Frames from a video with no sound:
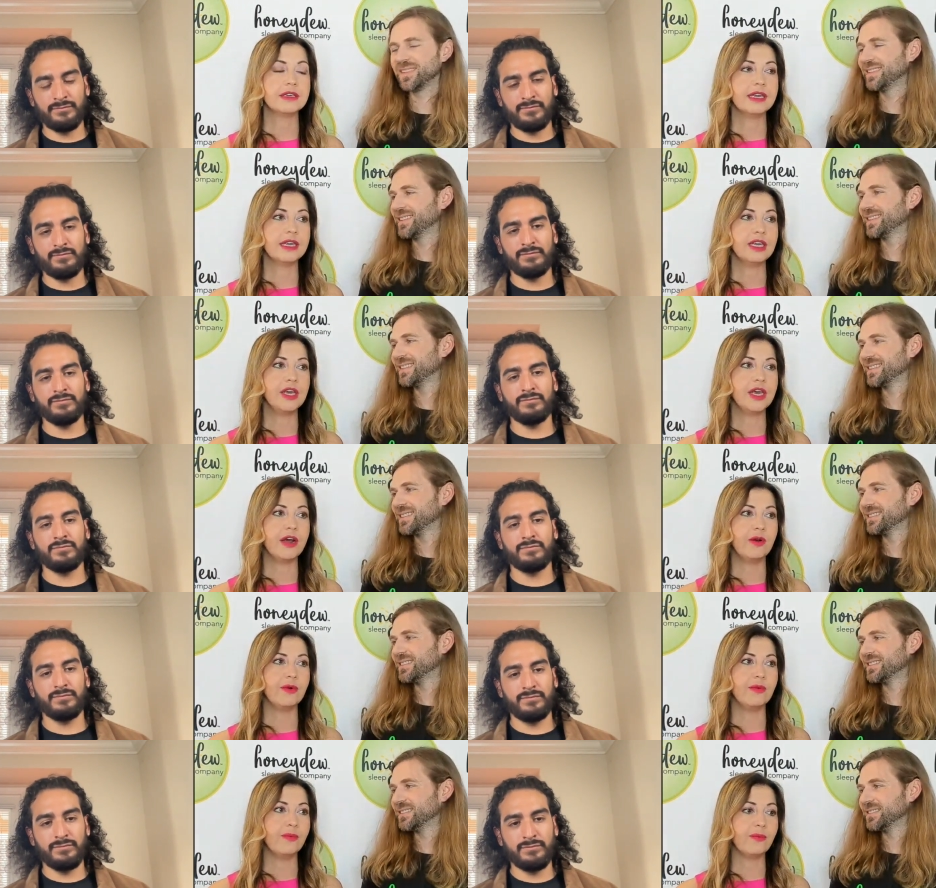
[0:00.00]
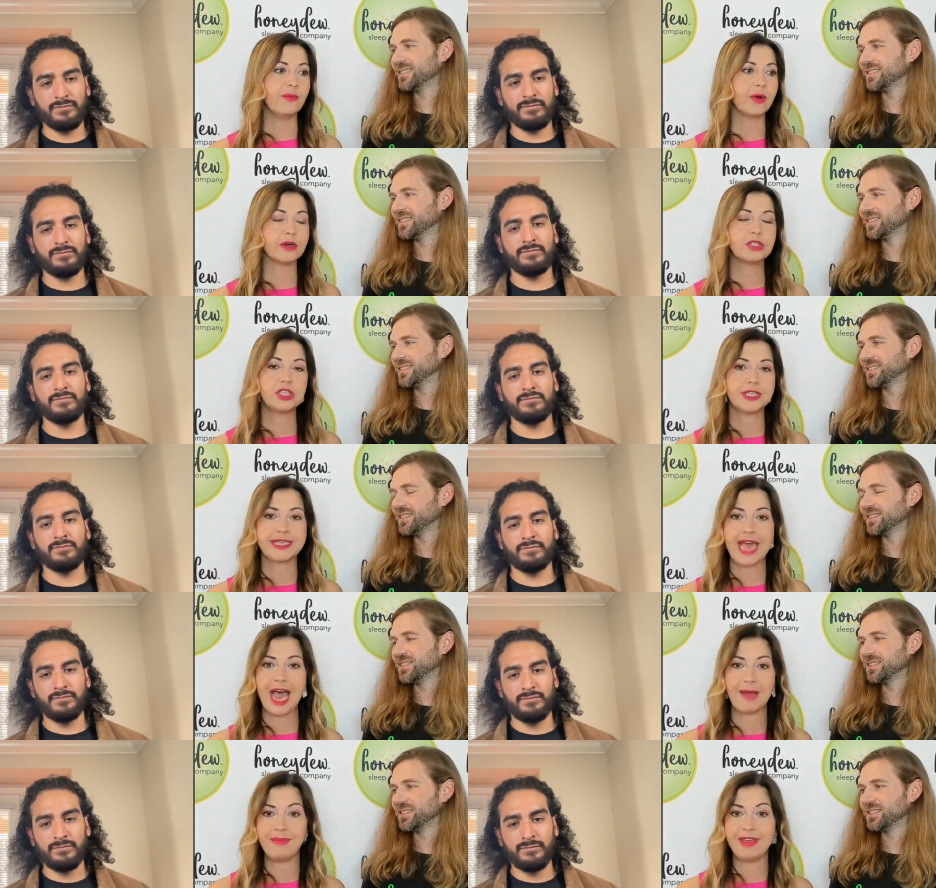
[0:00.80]
Speaker 1: you know, we're just
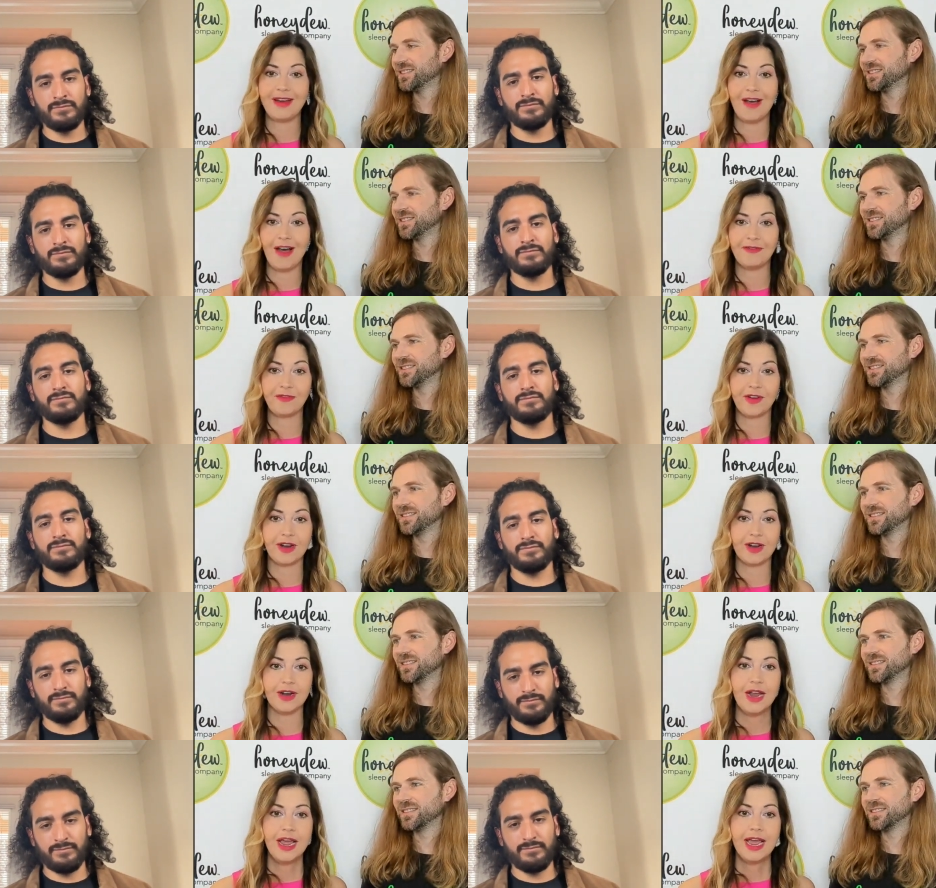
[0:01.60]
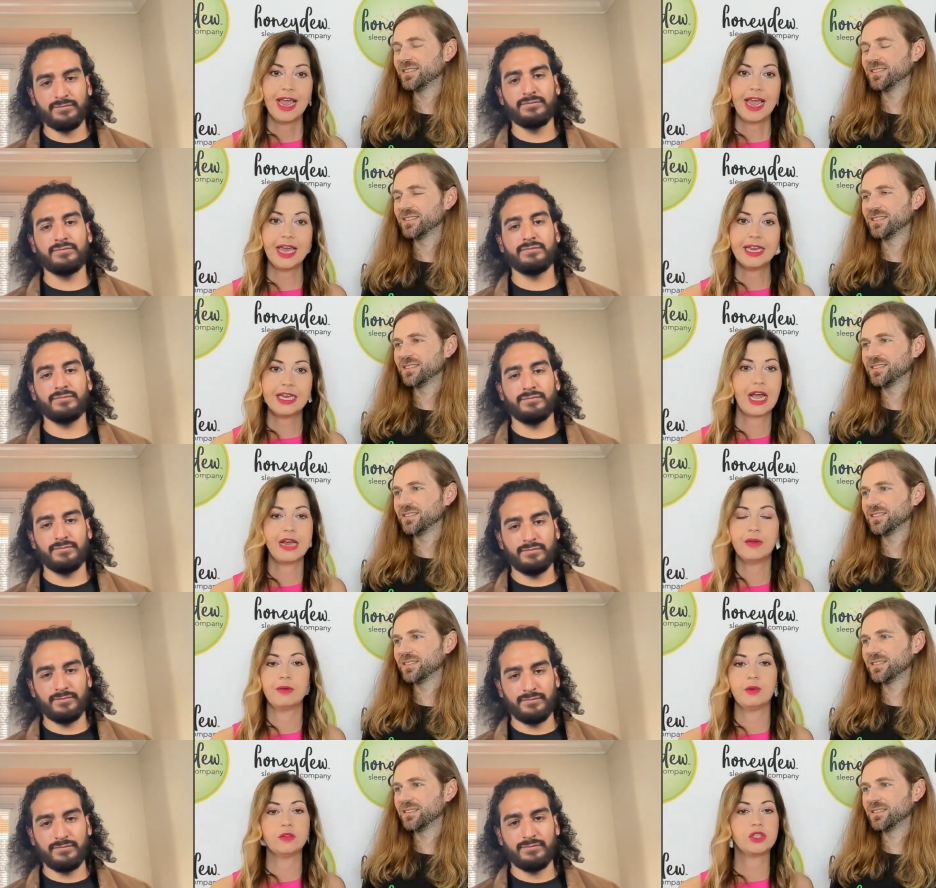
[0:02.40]
happy to offer any kind
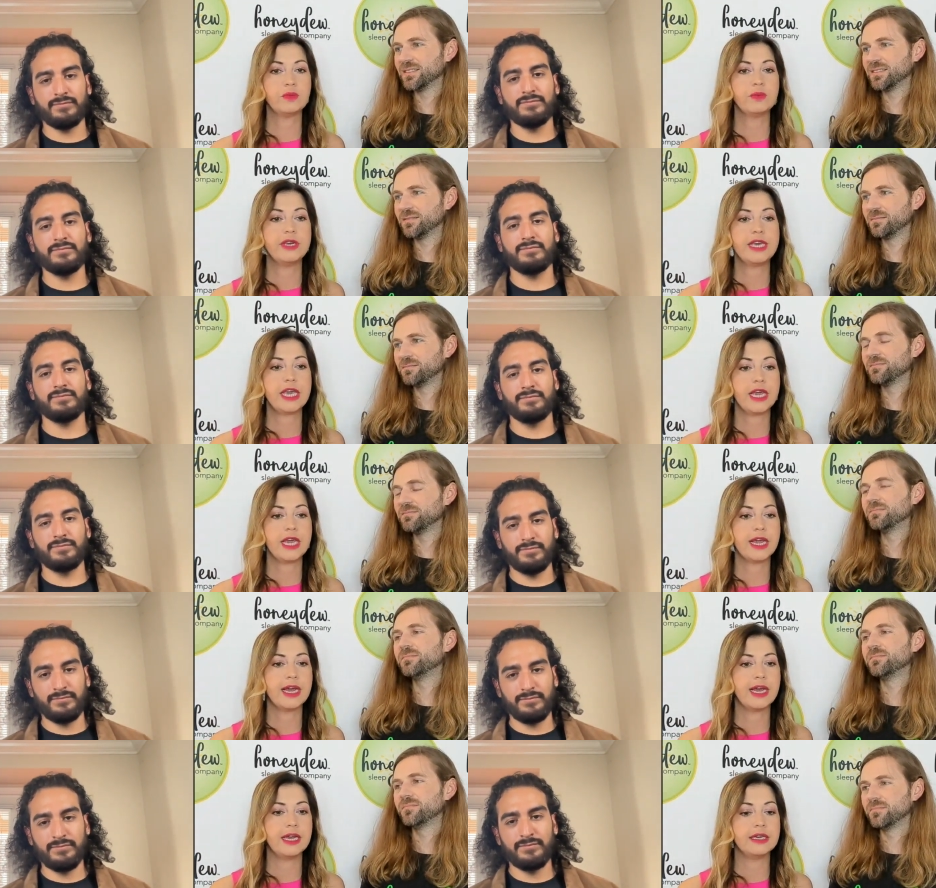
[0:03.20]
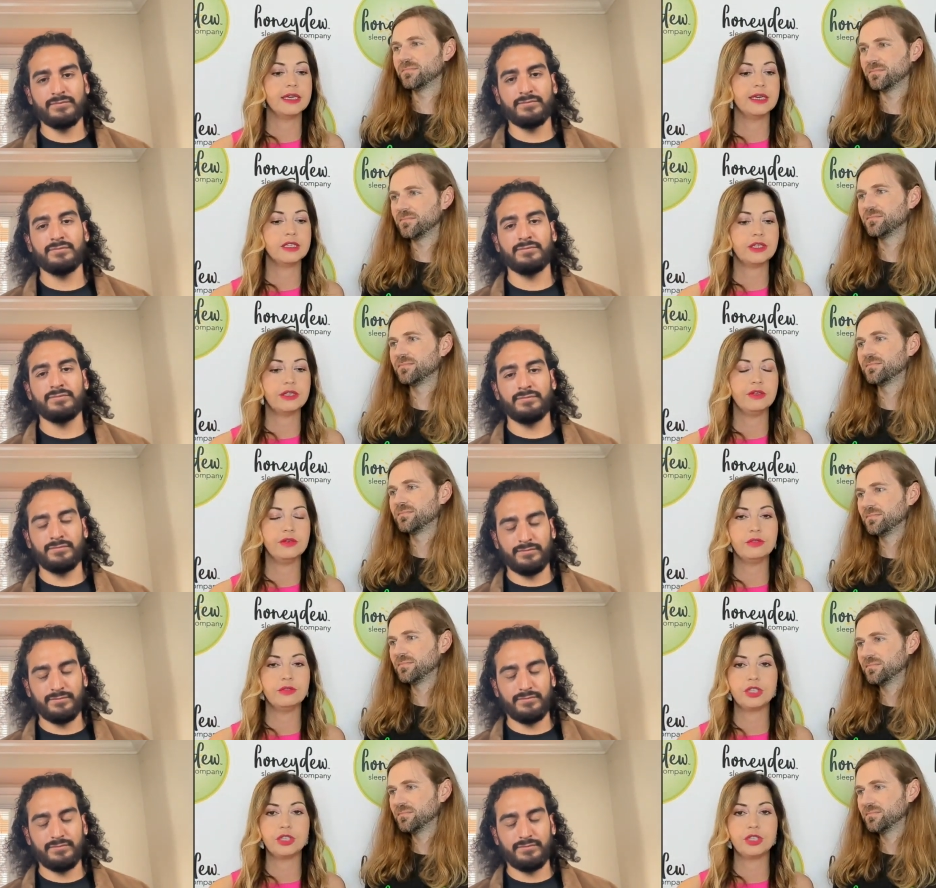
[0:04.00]
of promotion we can to